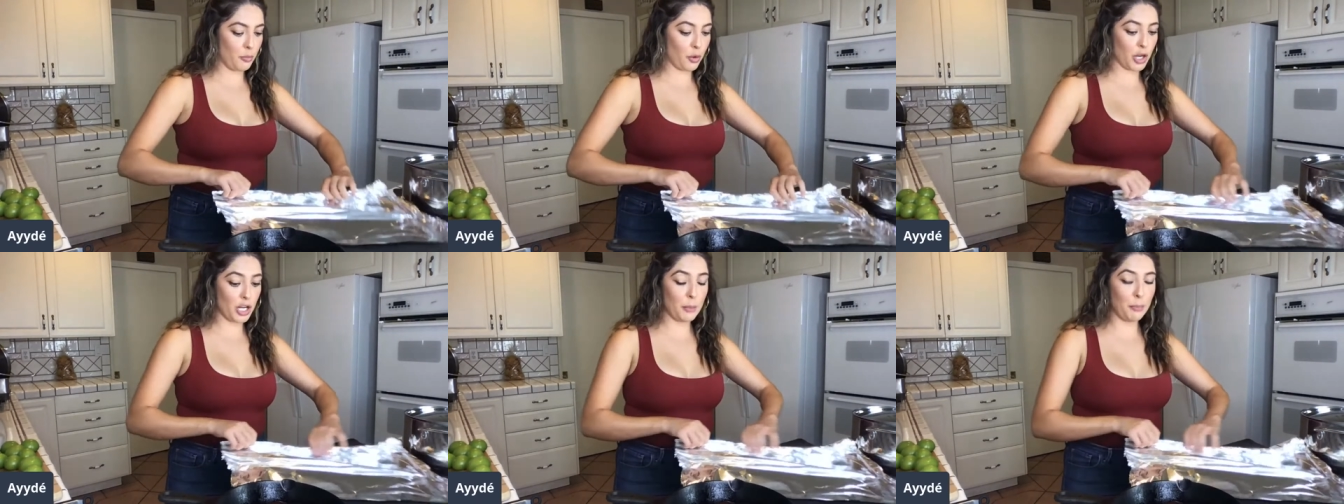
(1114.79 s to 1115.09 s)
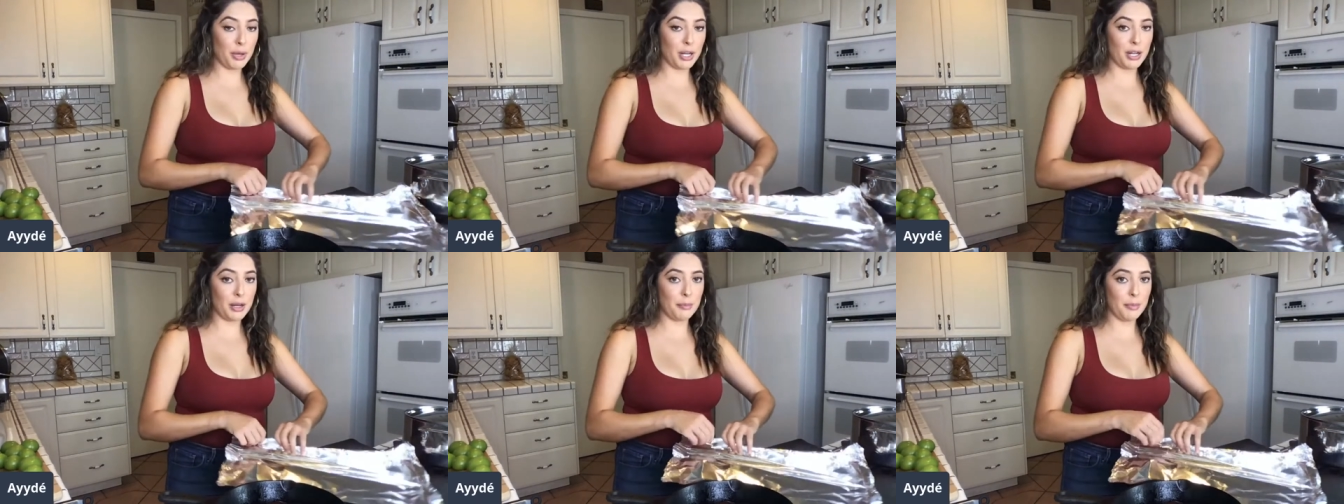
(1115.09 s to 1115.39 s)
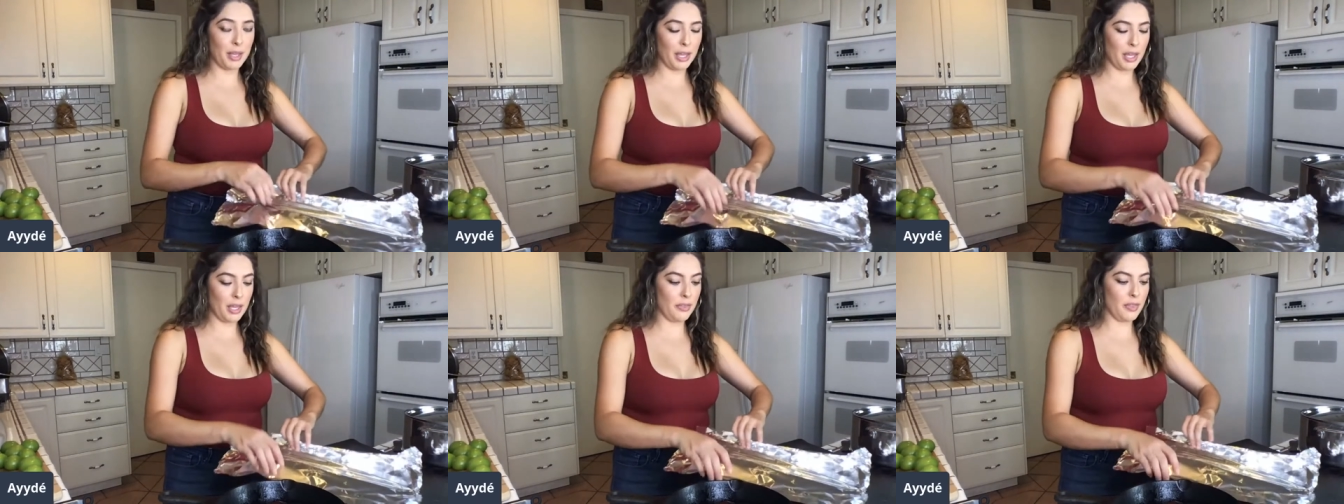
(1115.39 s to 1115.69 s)
we're going to put
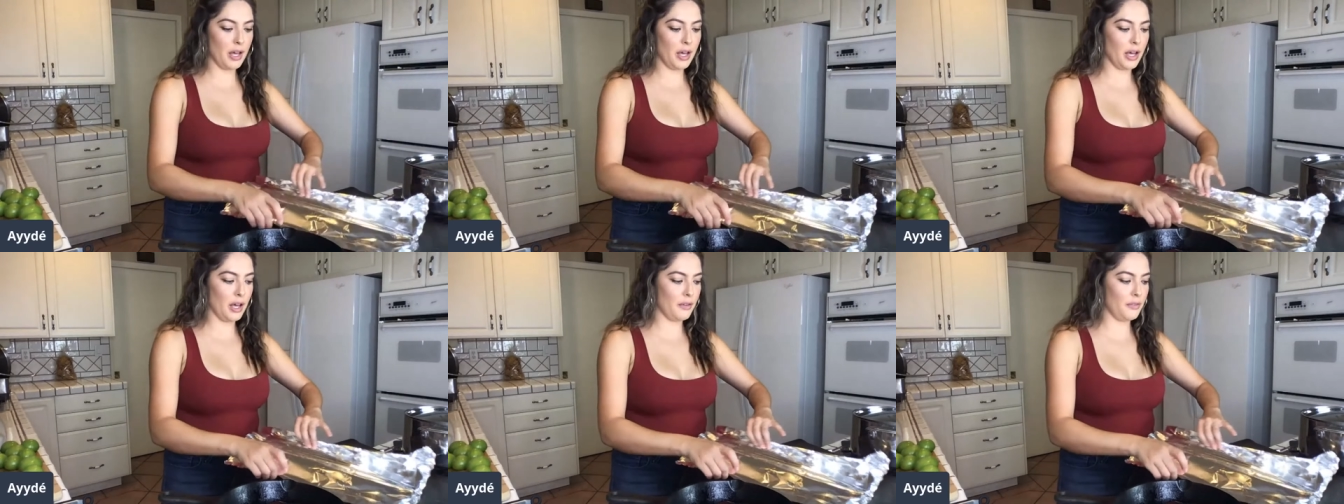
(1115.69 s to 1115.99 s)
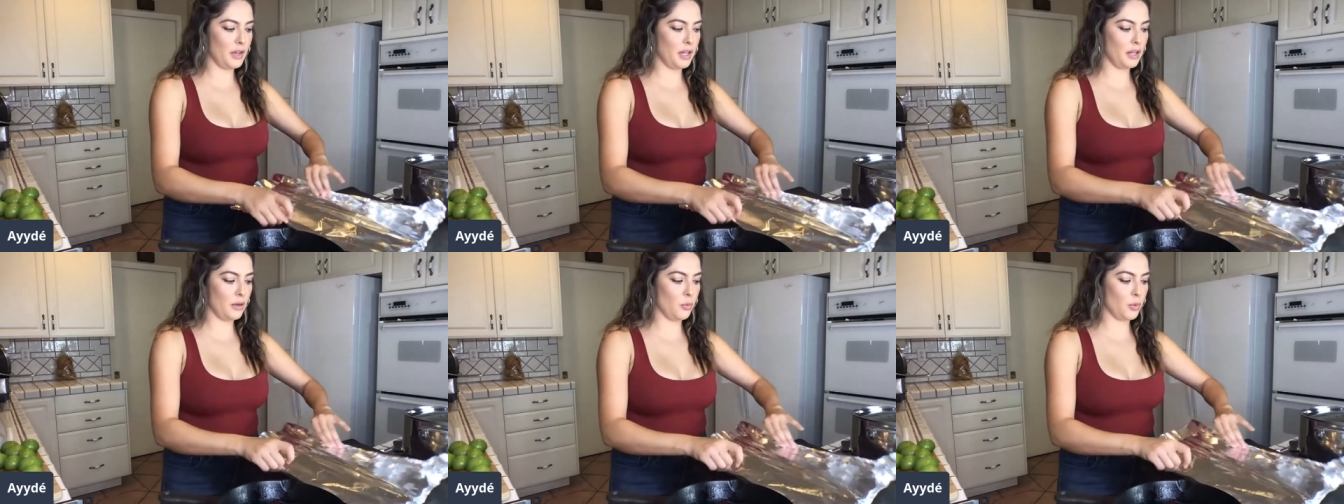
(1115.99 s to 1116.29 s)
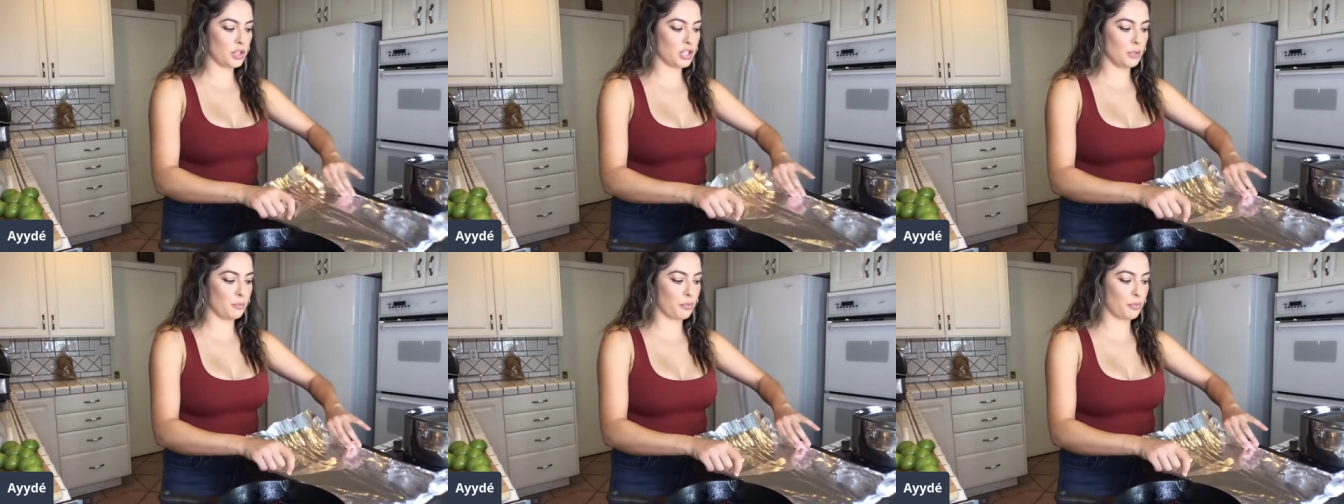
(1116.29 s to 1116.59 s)
them in the oven
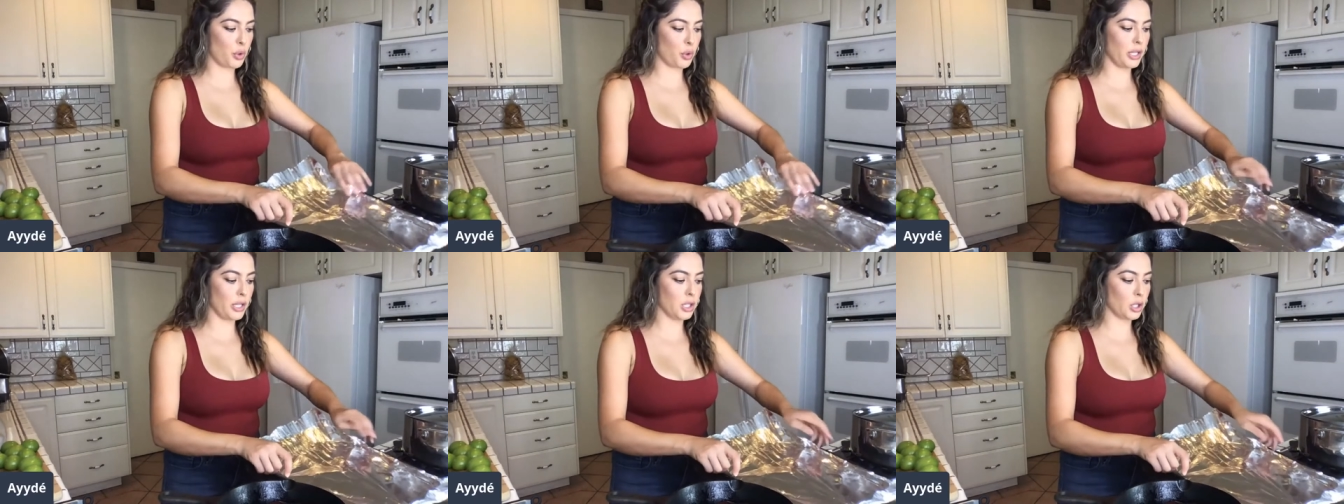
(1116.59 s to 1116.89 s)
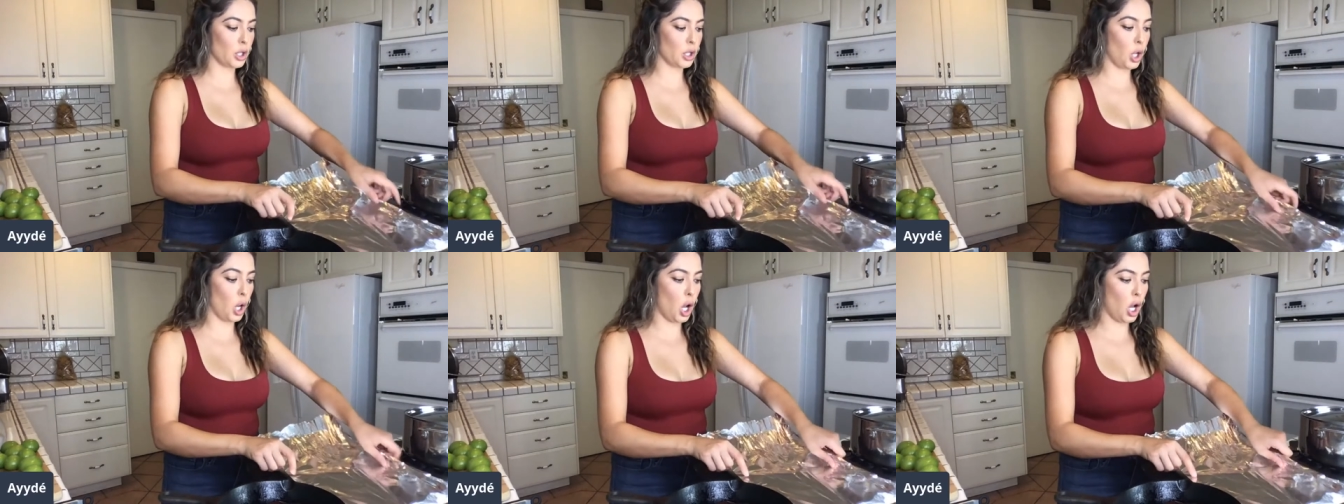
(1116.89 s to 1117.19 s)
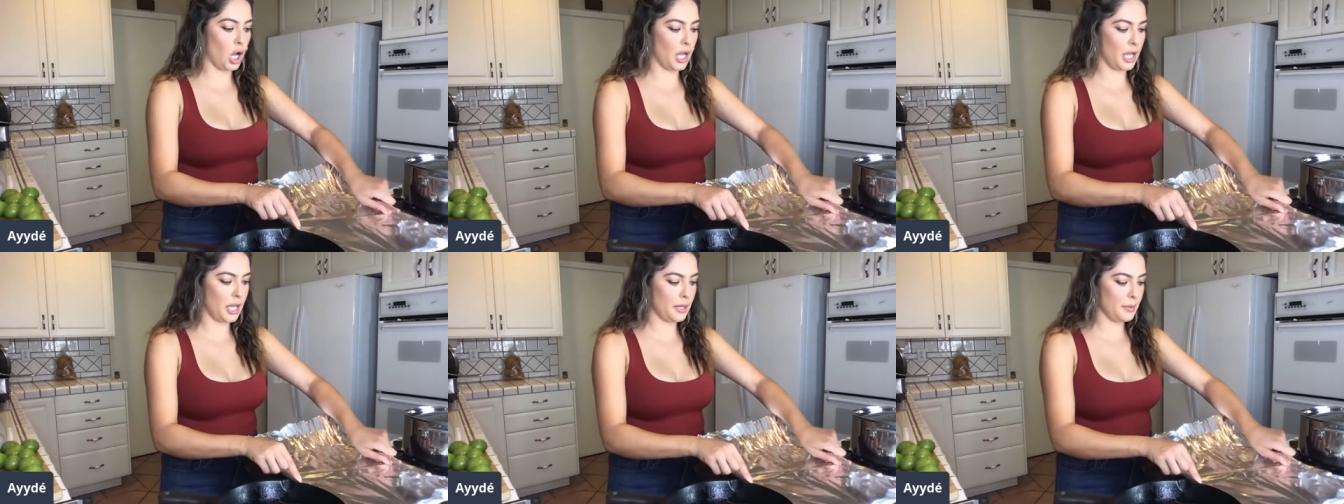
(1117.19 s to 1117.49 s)
with the broiler
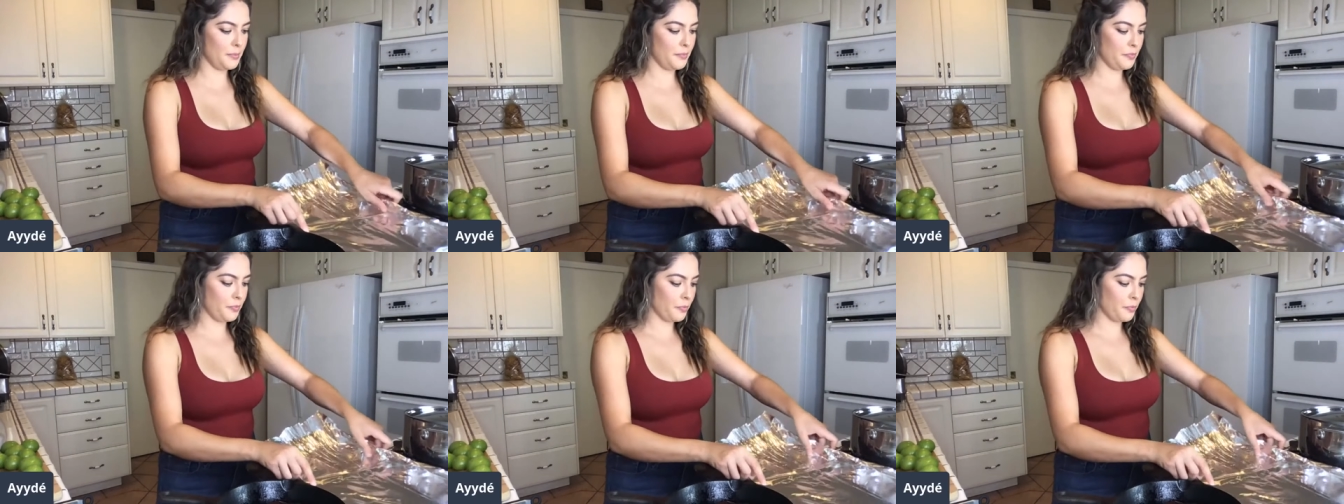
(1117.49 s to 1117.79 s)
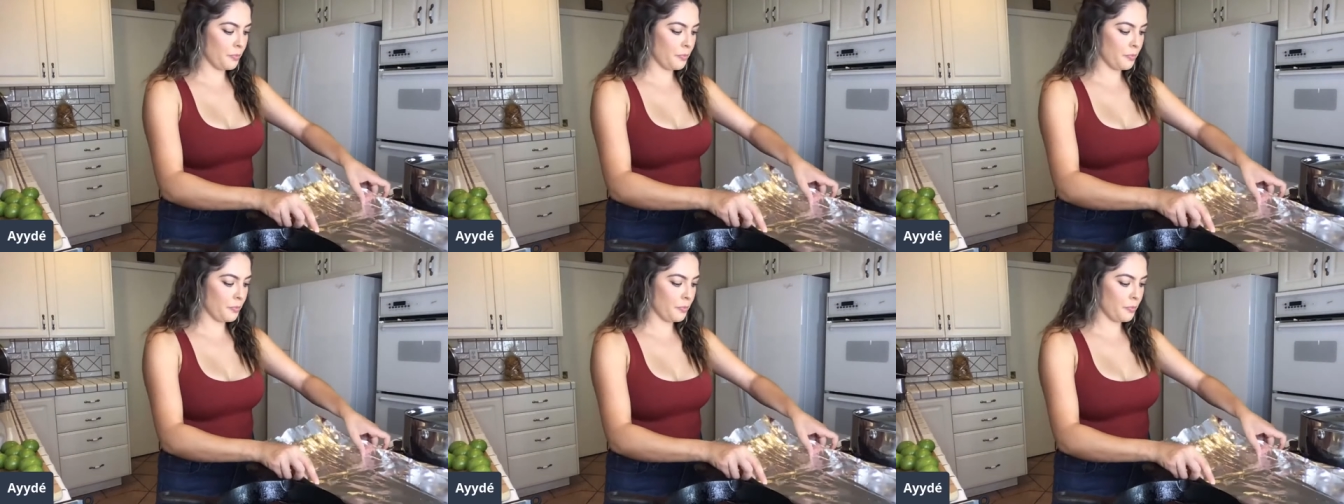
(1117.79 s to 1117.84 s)
on.